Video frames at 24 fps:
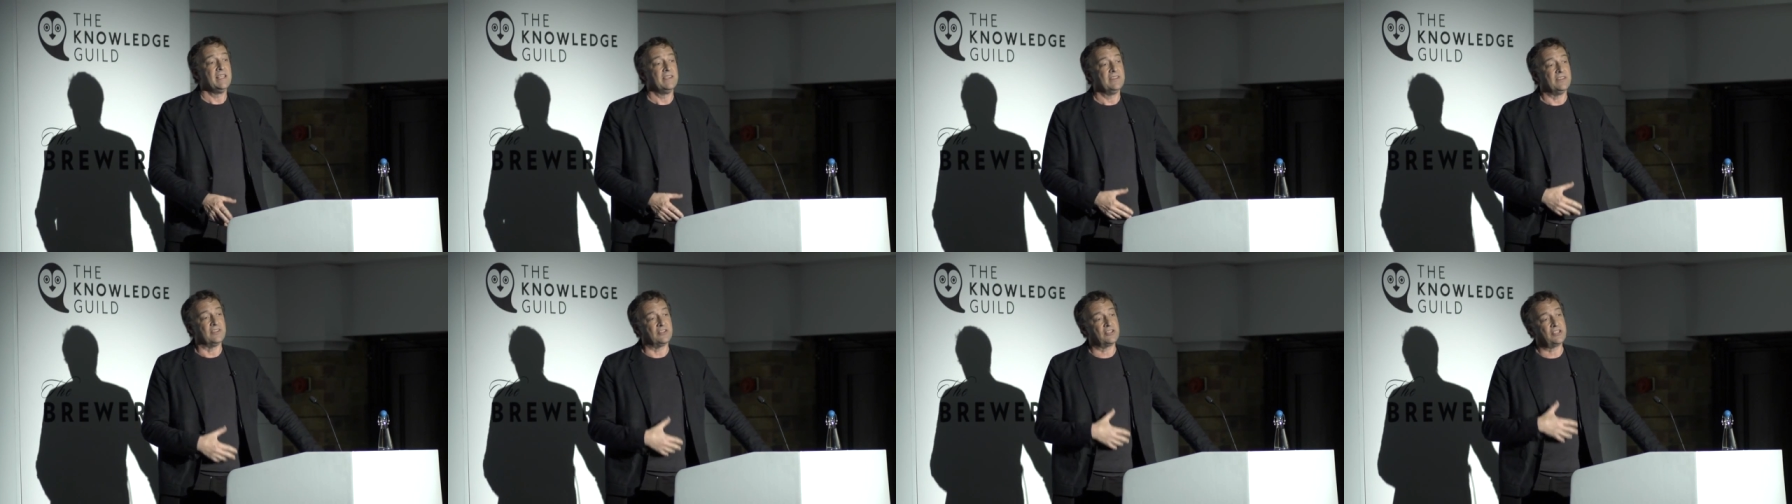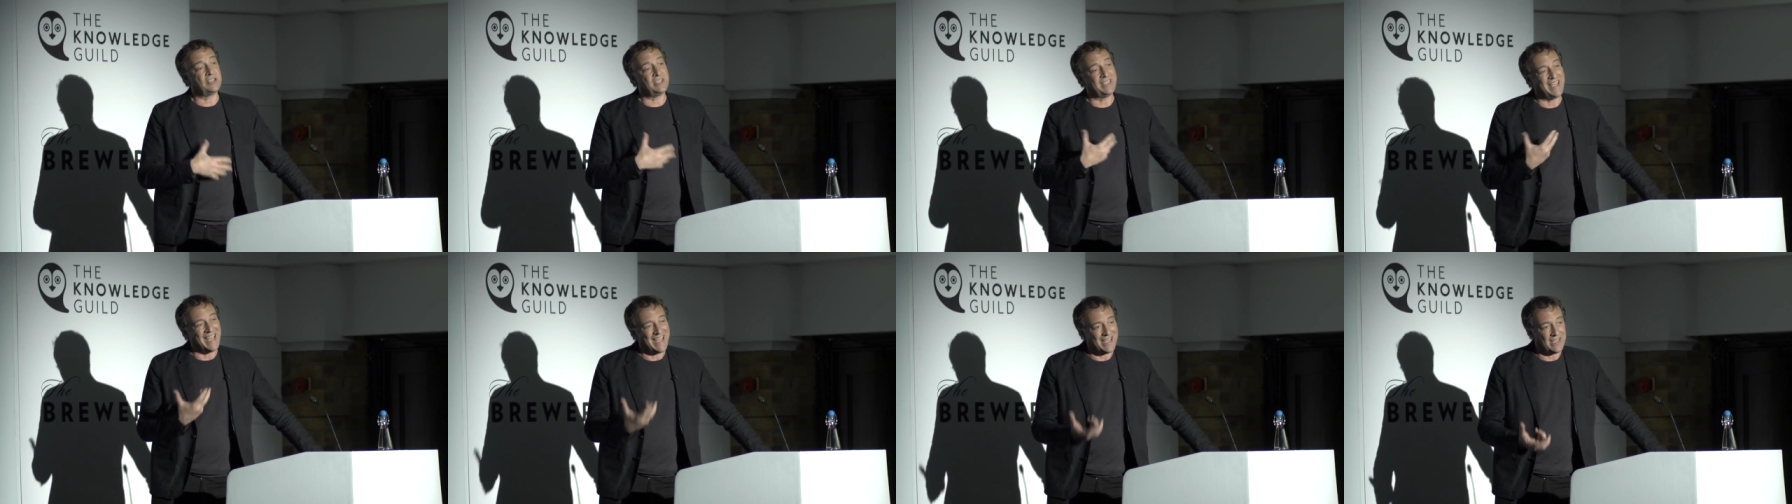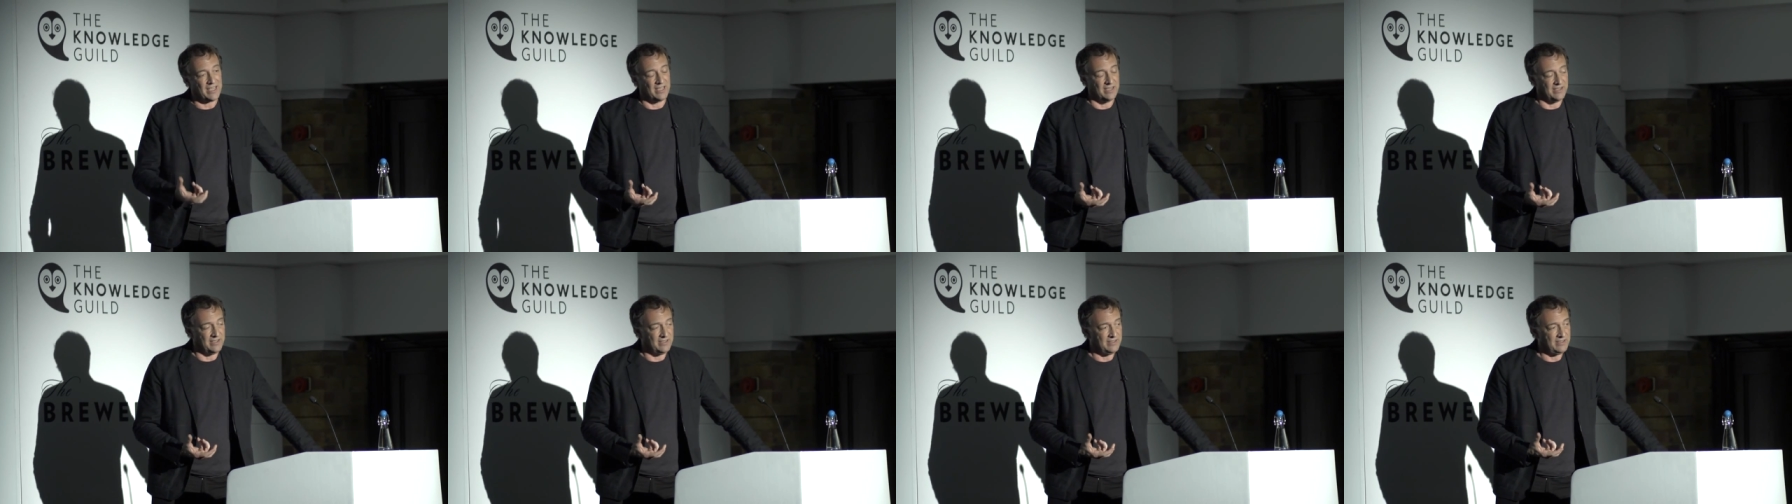The
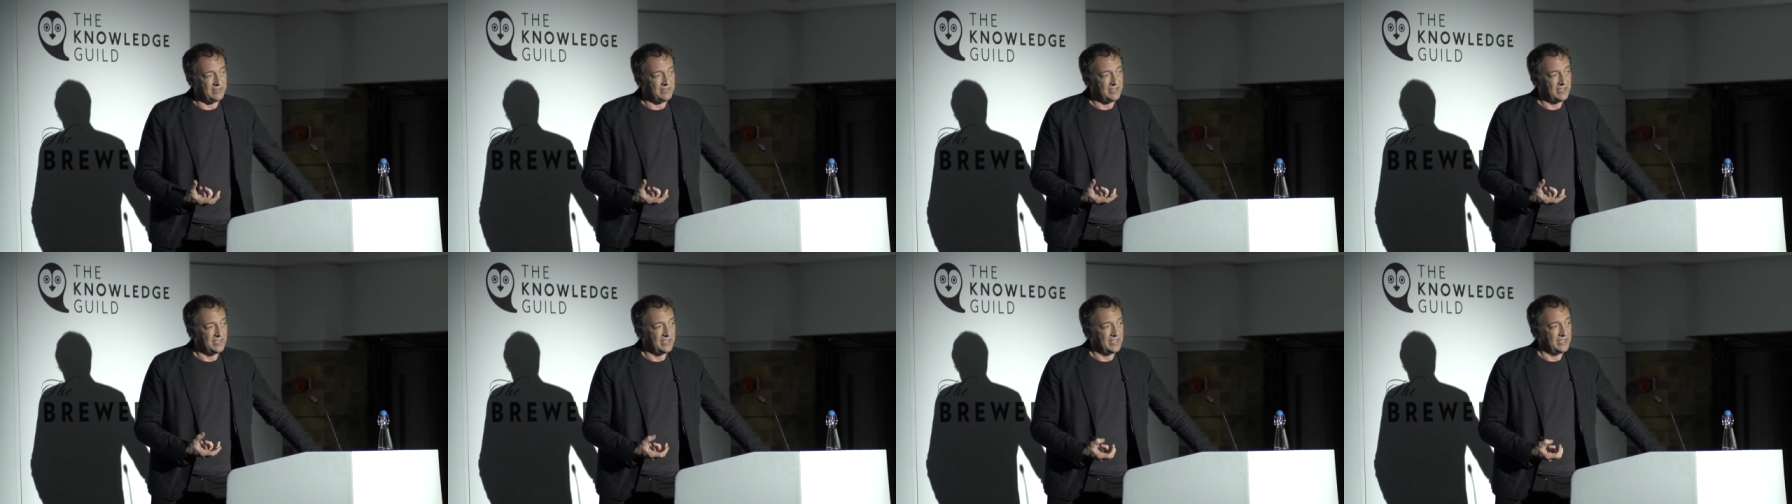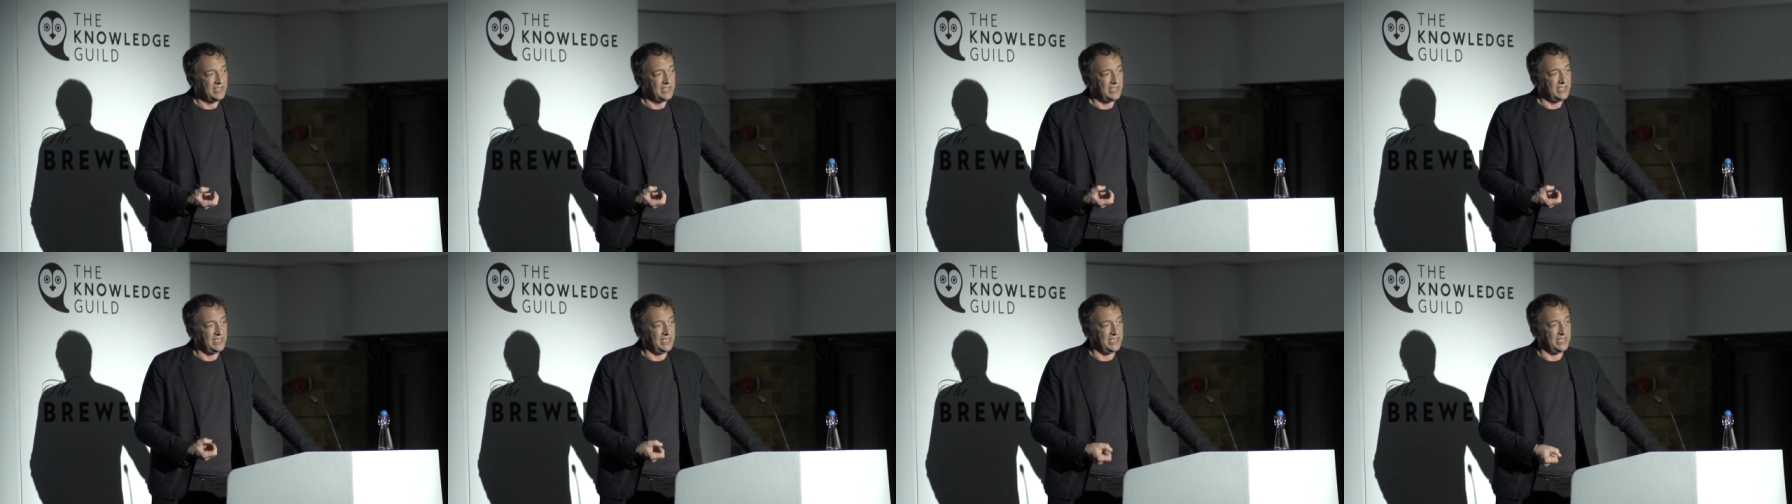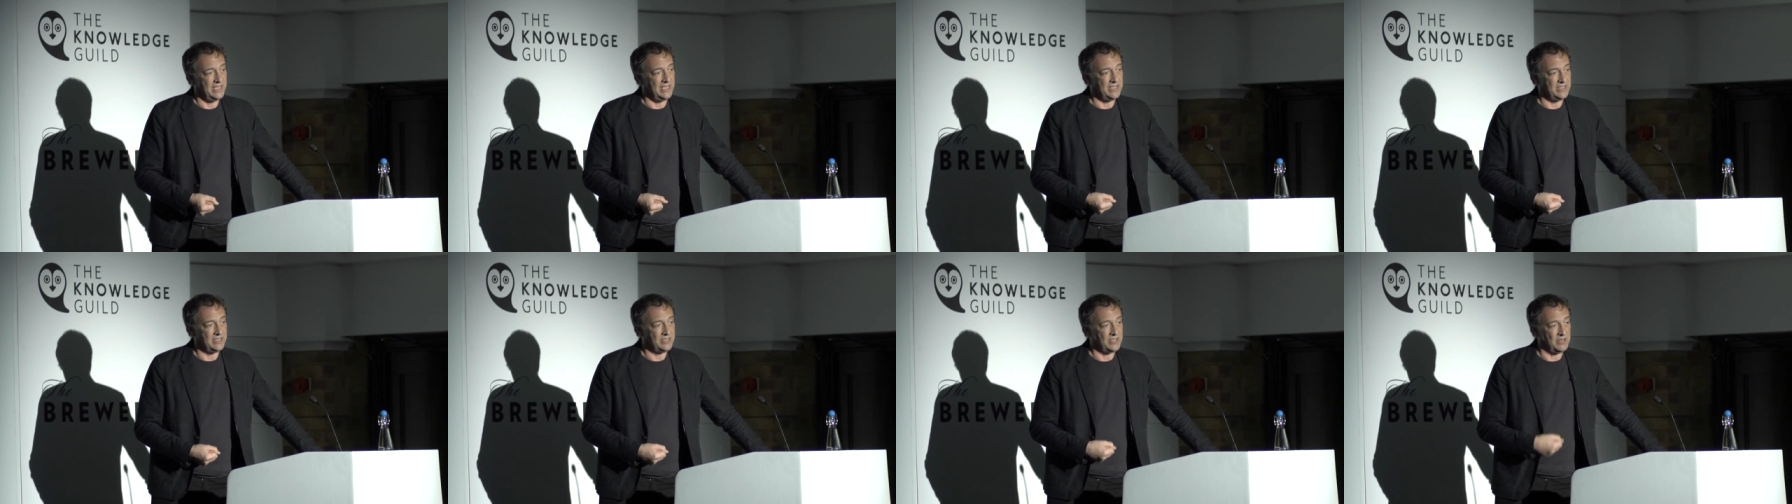second
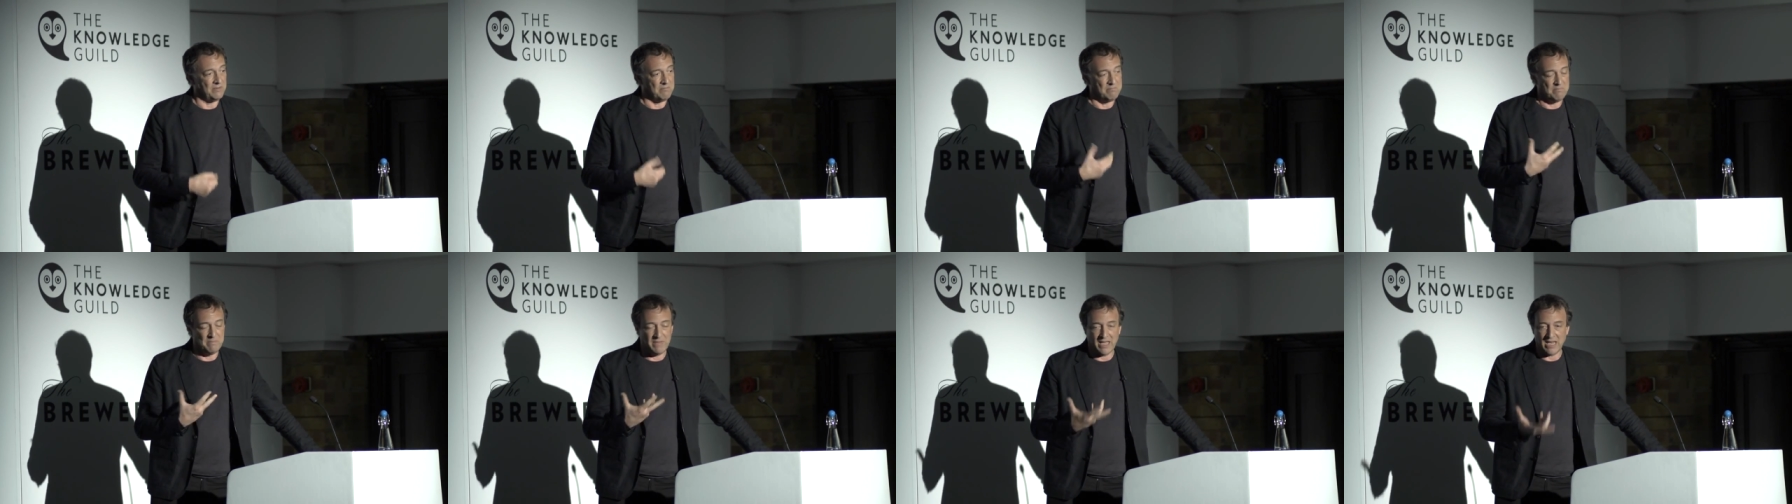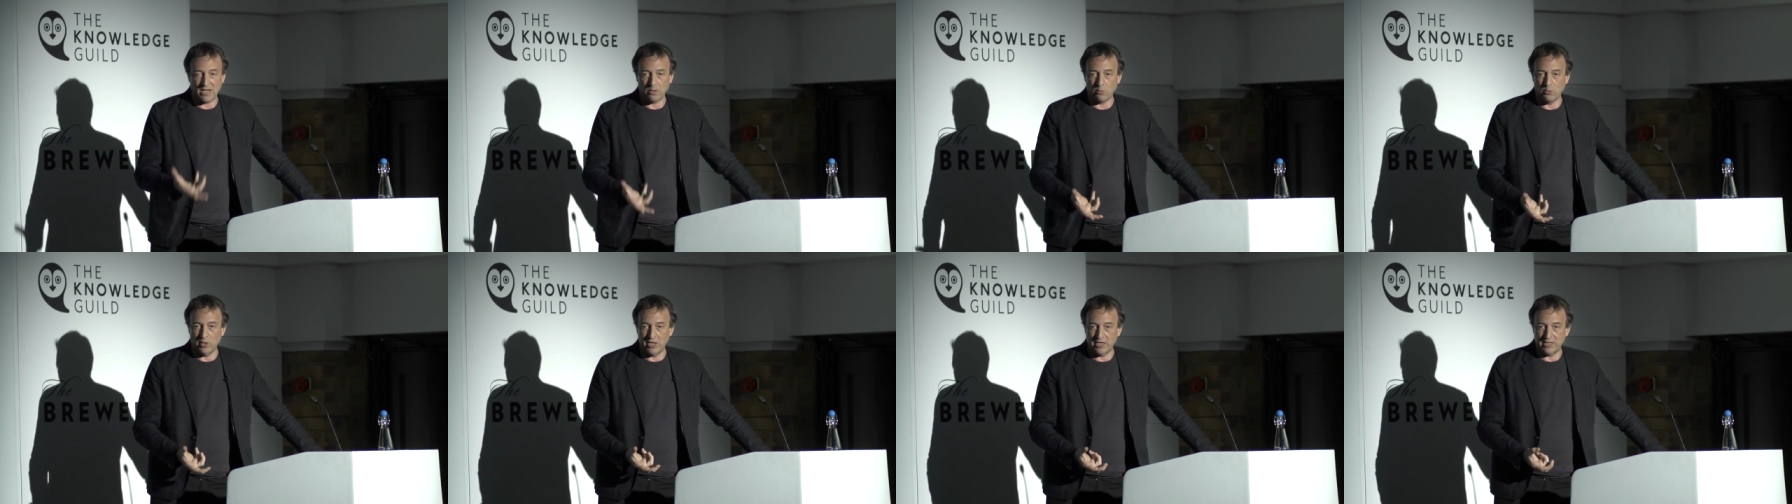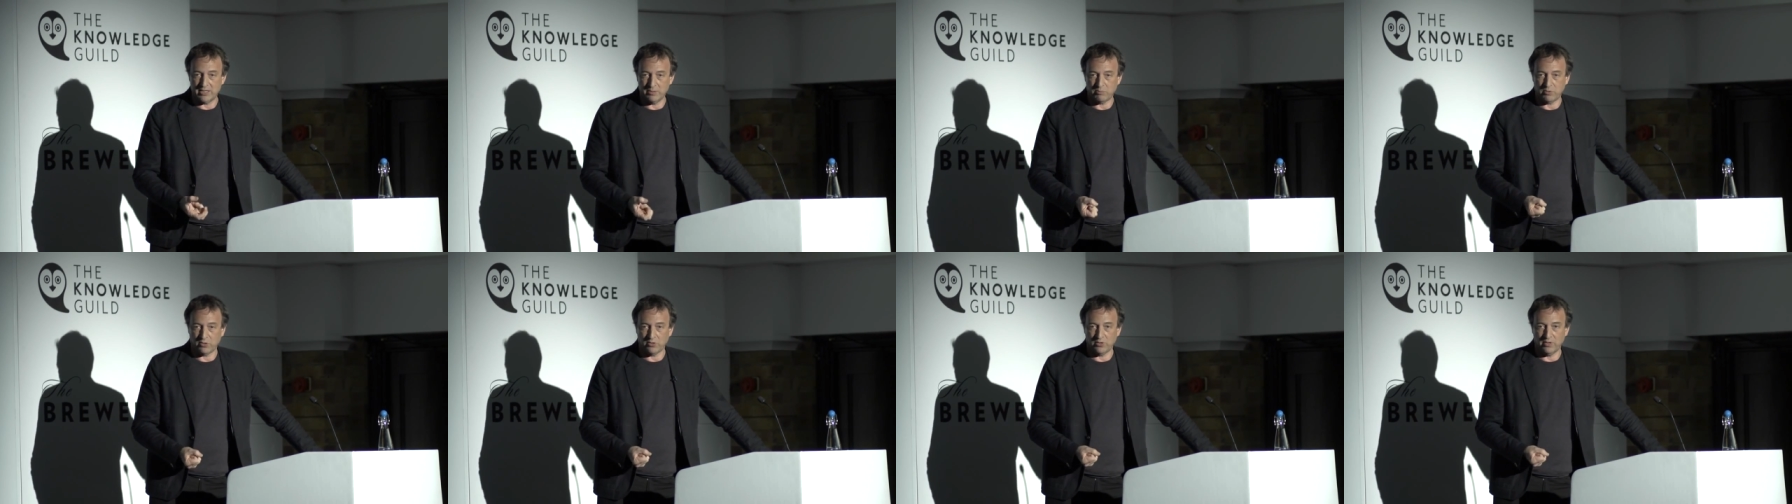is malware
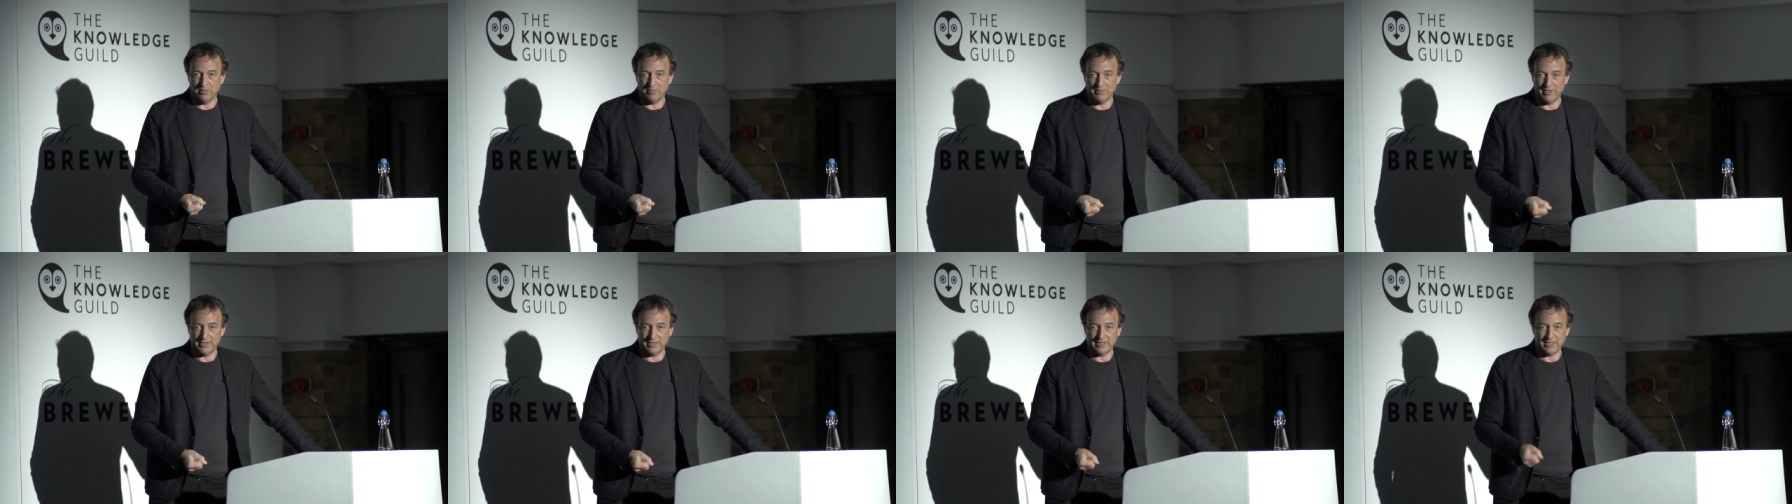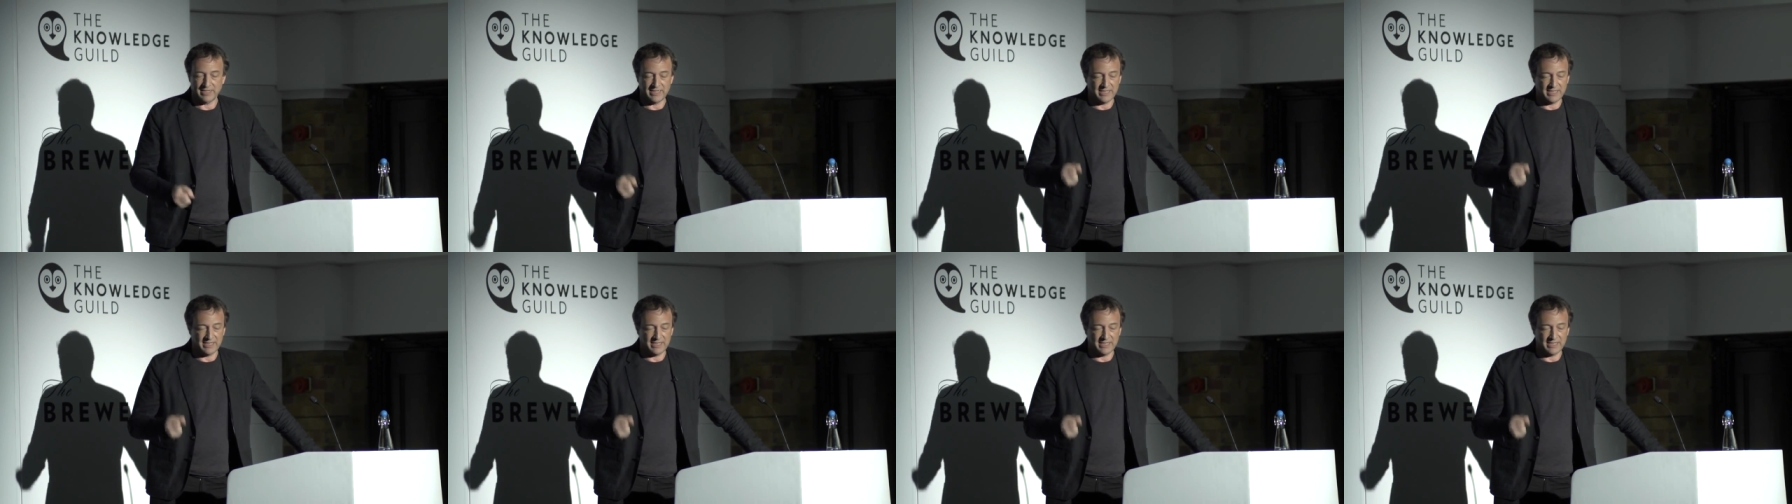deployment,